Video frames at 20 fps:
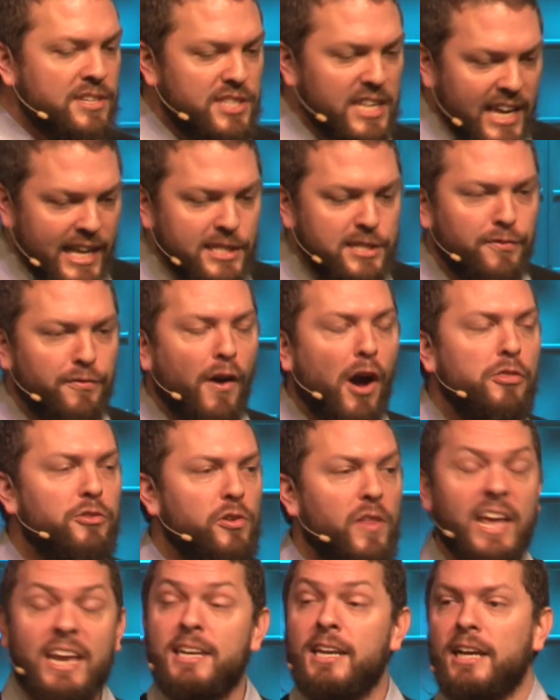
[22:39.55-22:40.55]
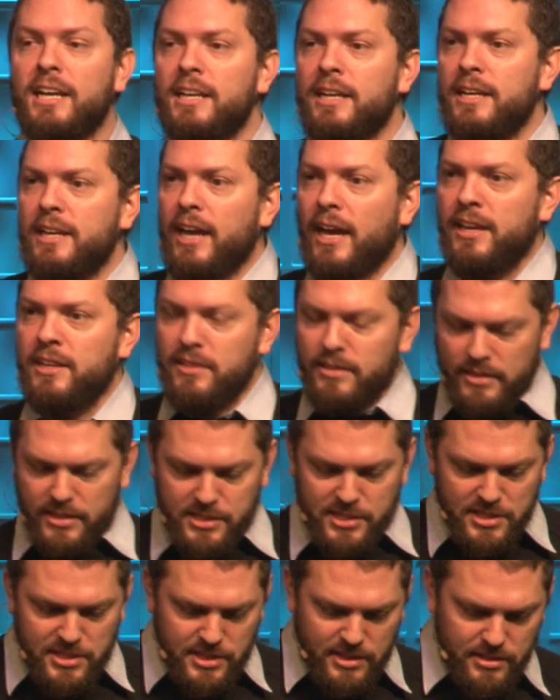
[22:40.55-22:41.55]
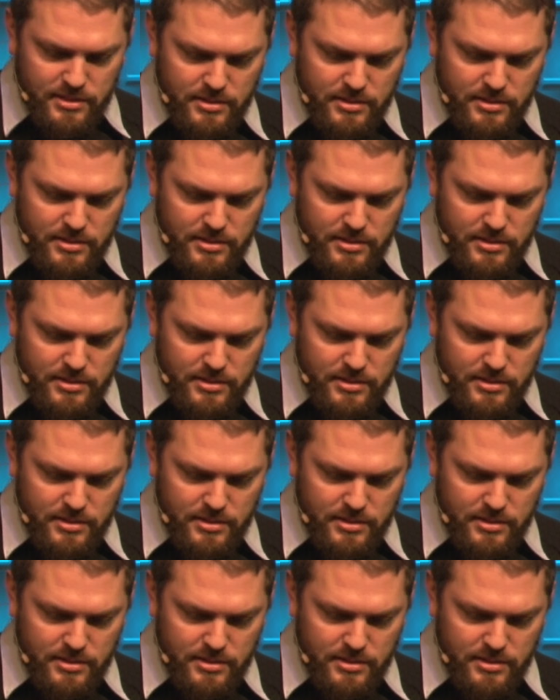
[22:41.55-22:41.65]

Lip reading: that his father, and this is,